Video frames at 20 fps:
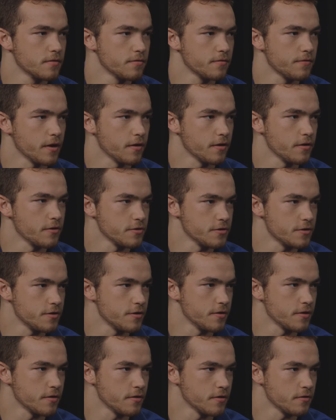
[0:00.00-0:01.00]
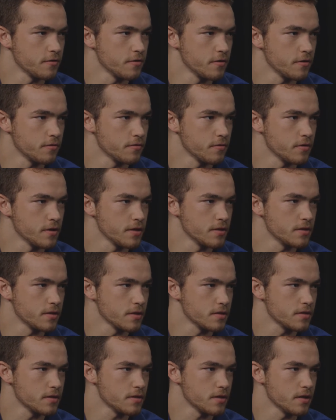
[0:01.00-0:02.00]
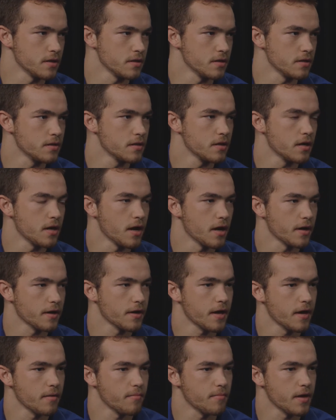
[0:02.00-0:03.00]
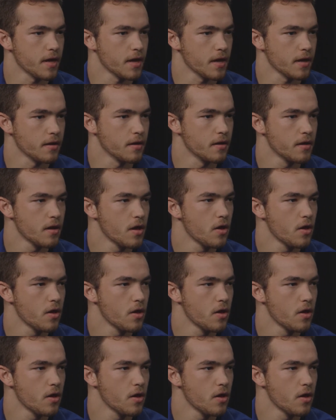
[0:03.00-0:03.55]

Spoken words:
failures during the 2016 campaign.